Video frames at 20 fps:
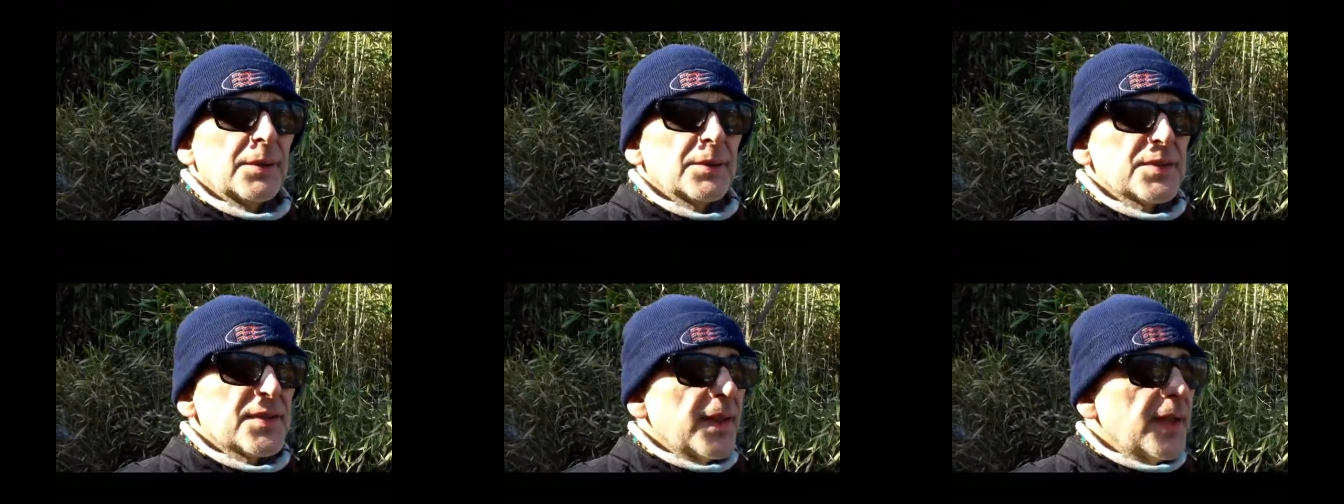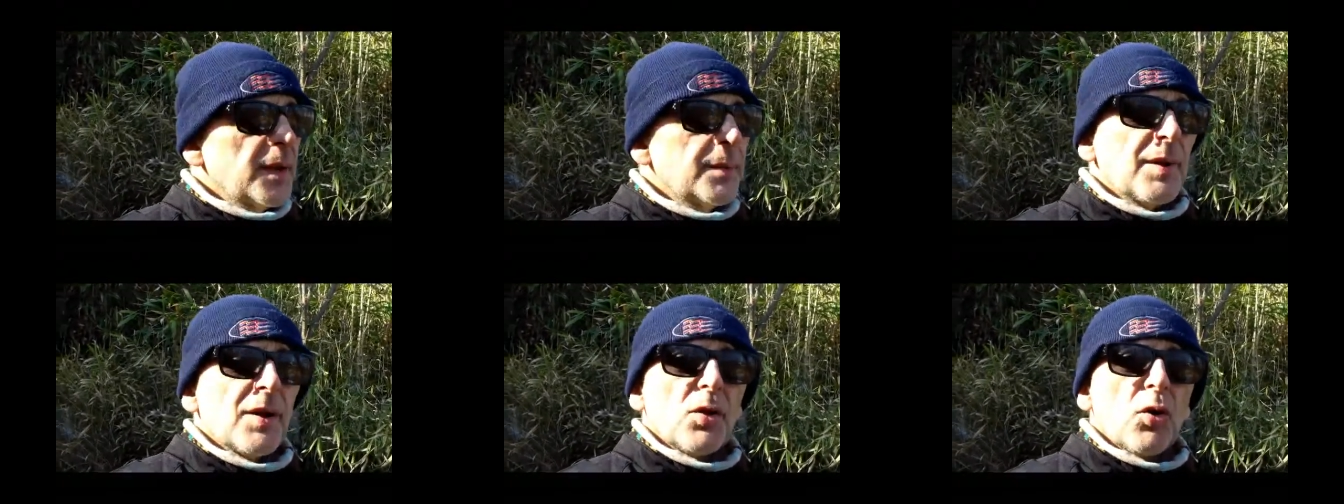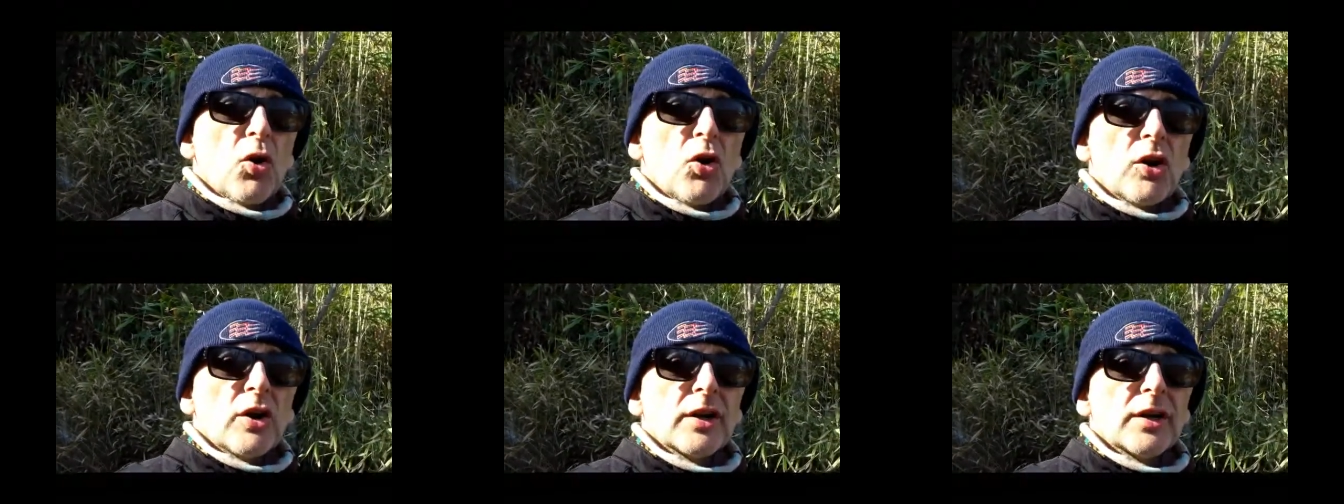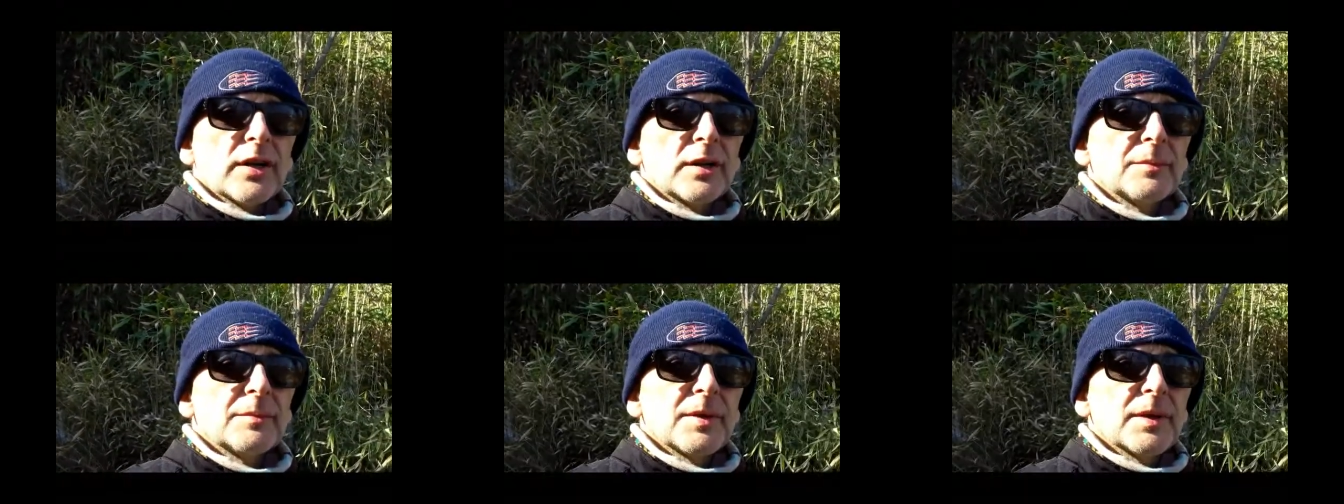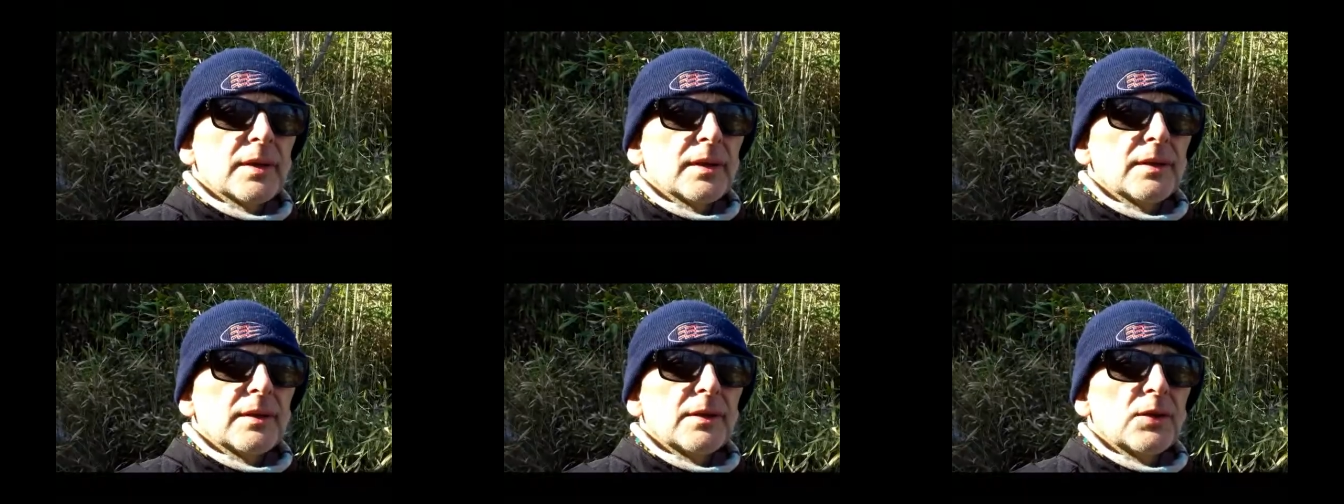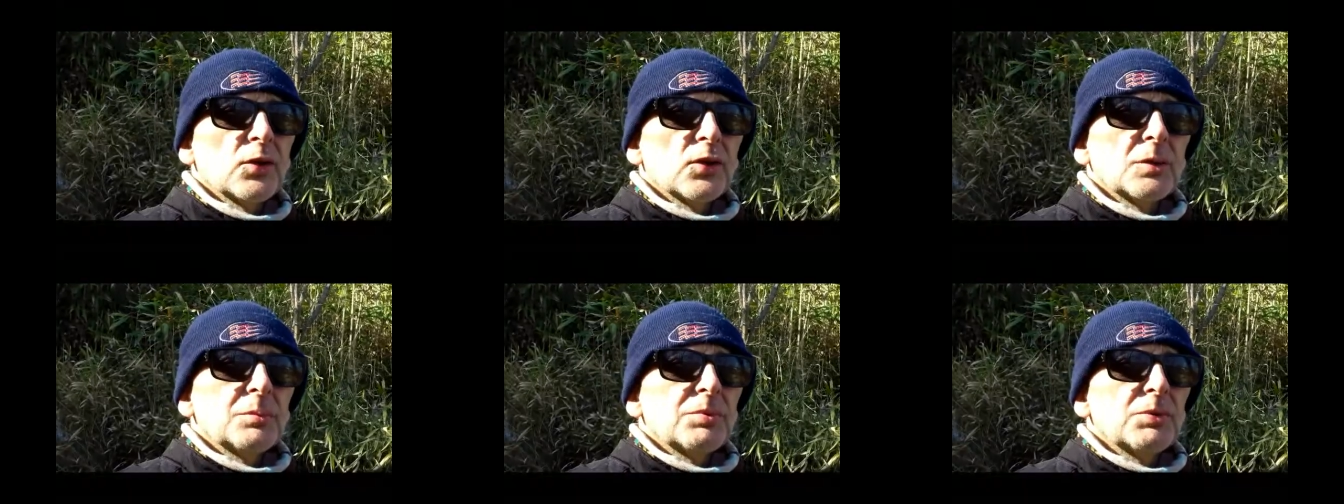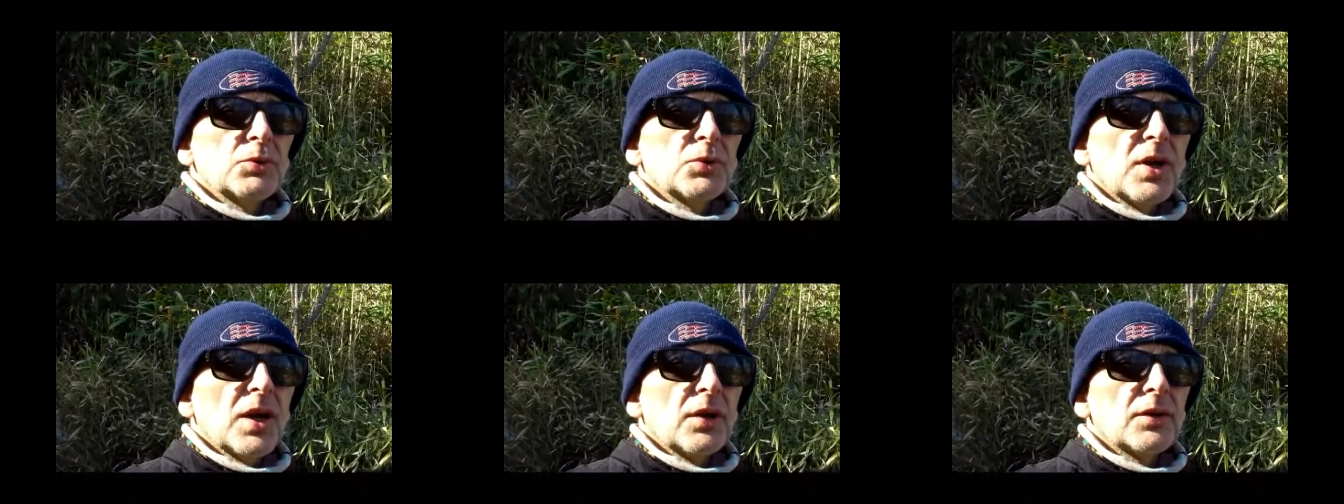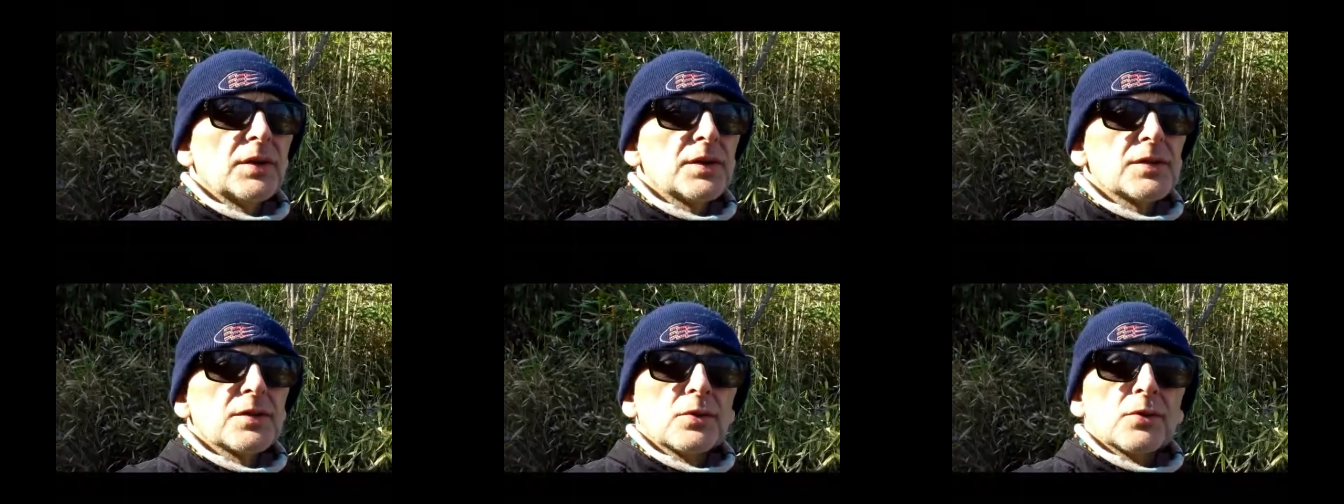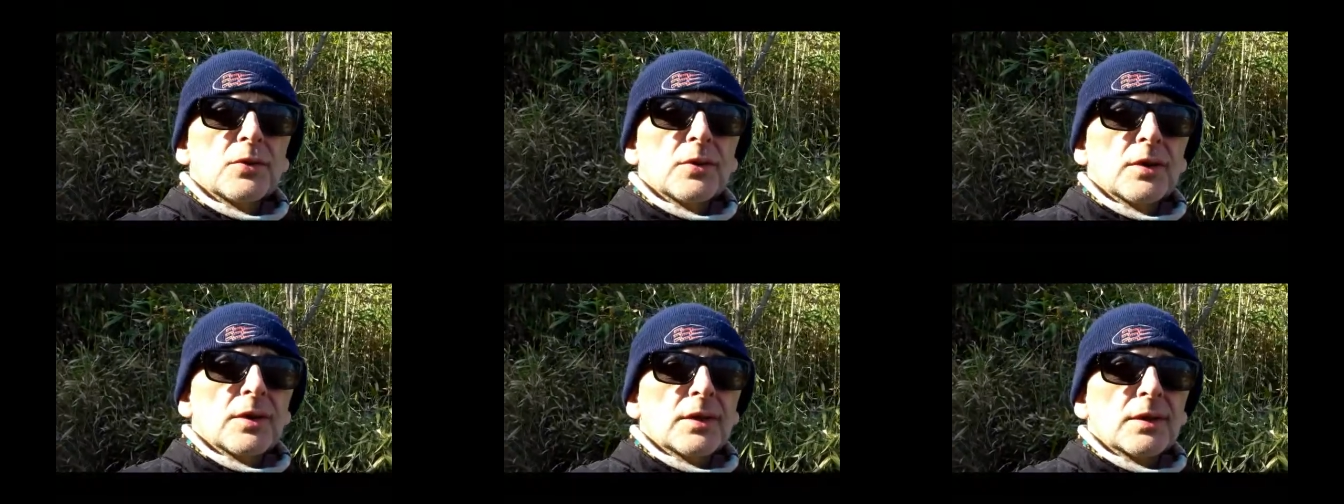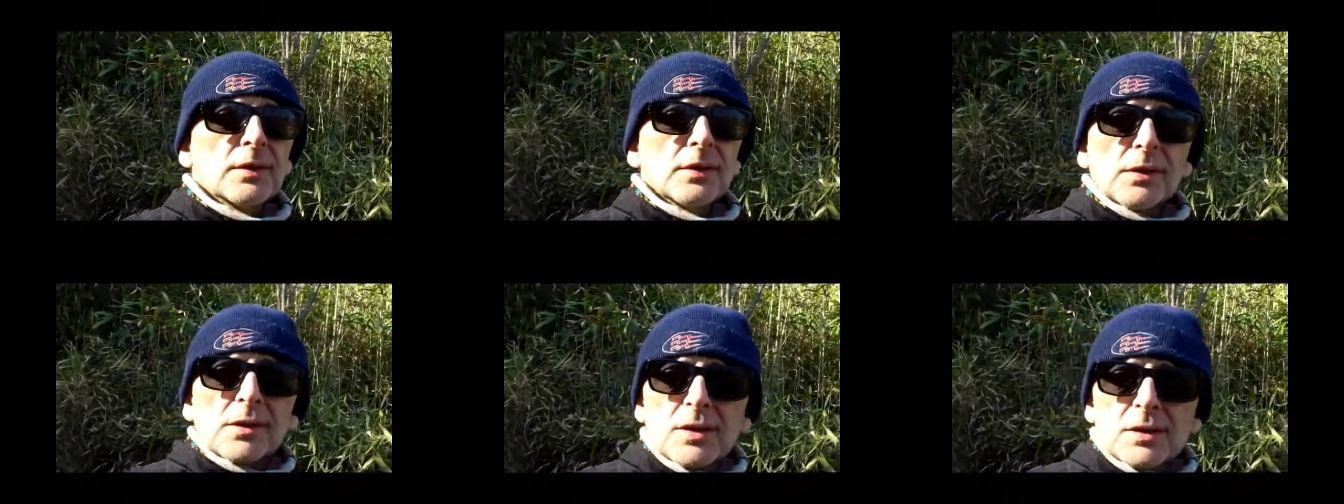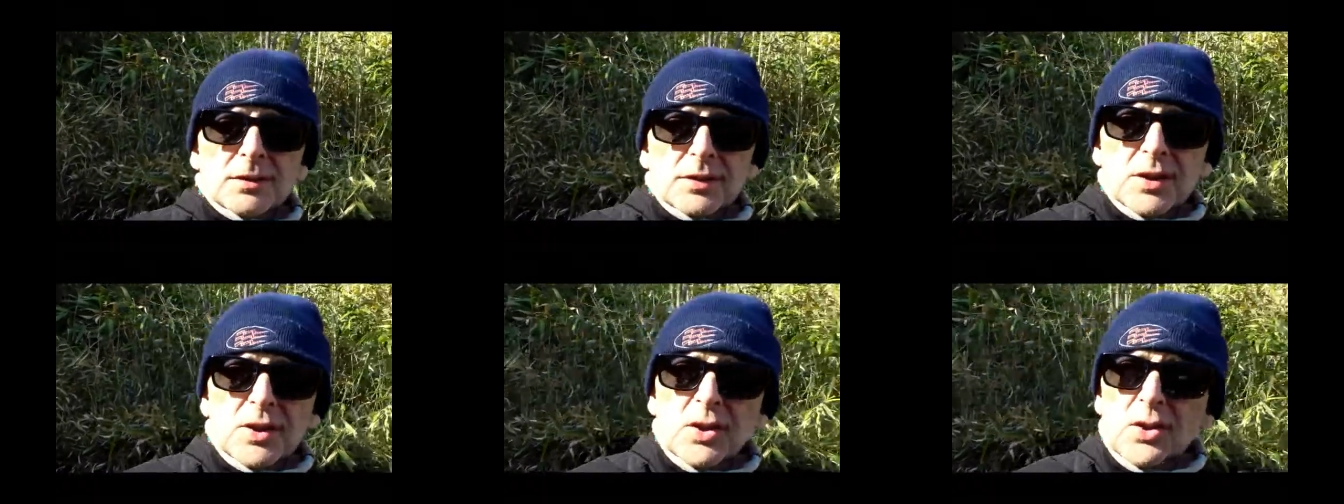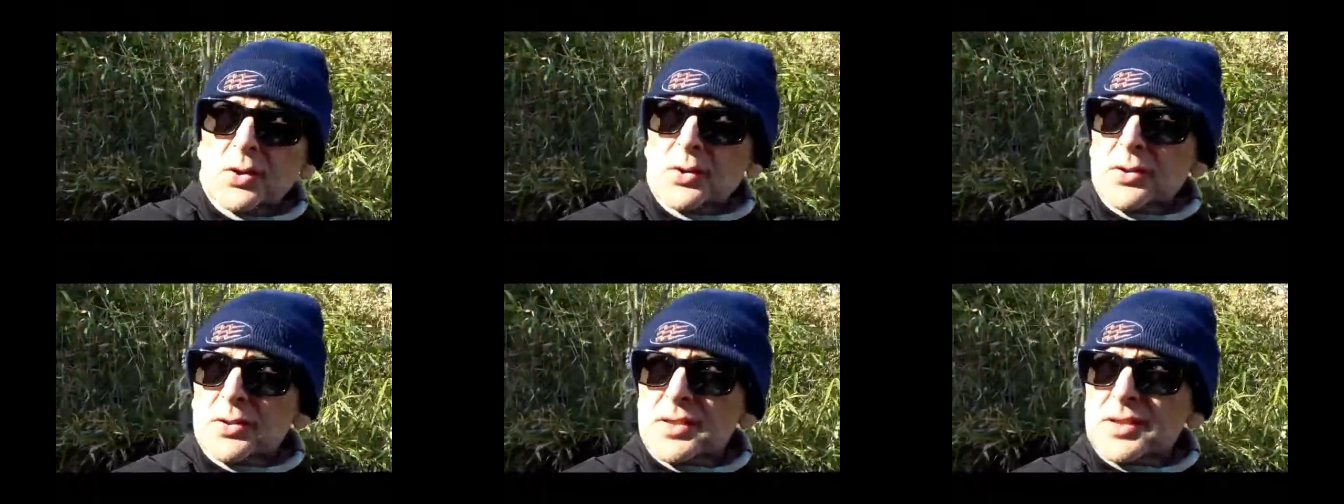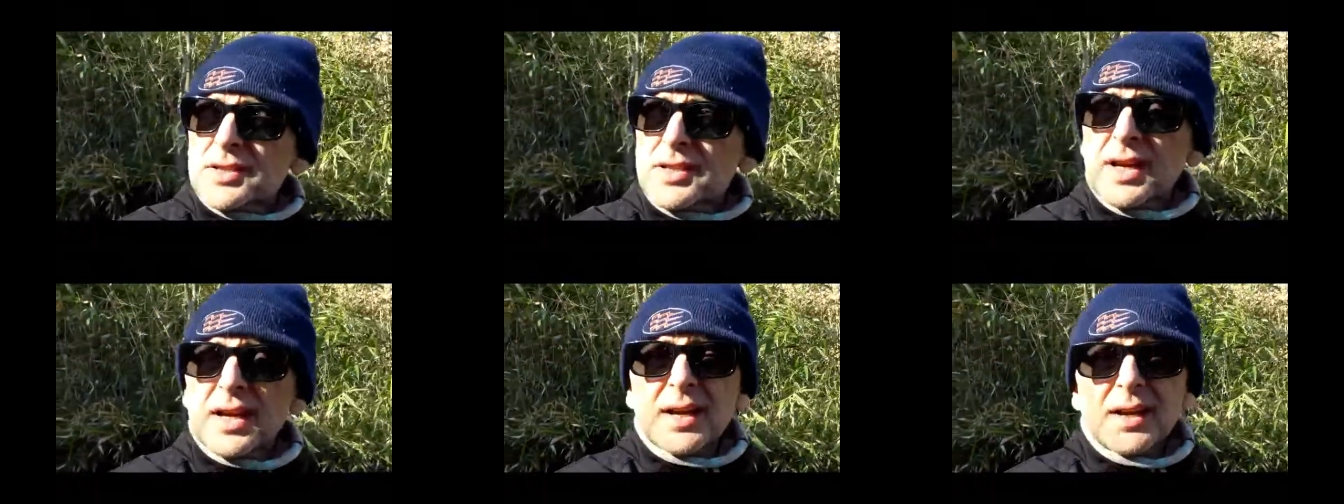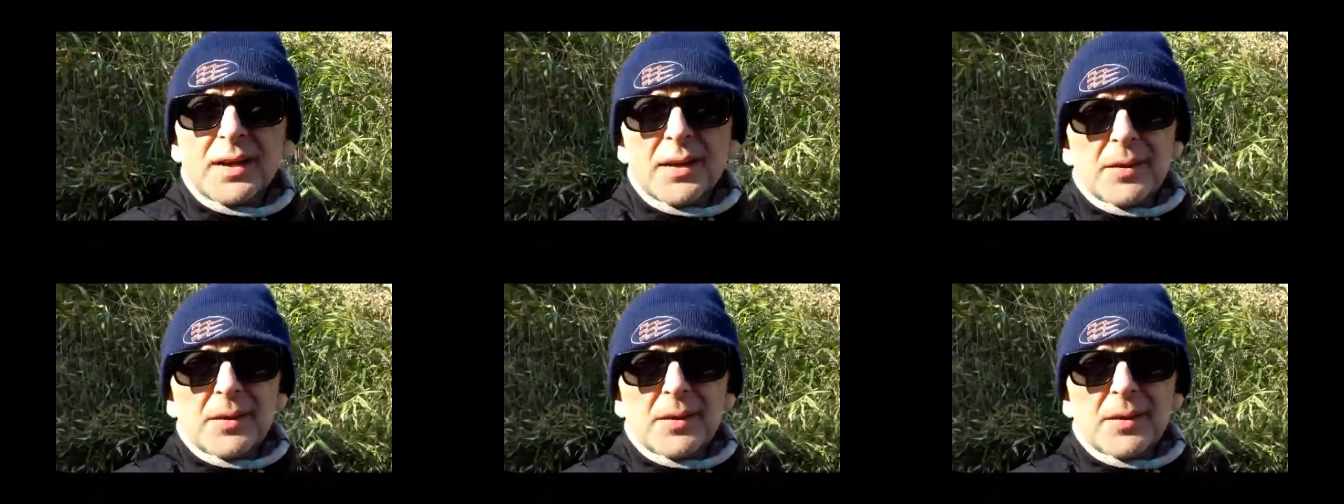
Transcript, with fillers: I was thinking about Oregon, but the only blue counties in Oregon are along the coast.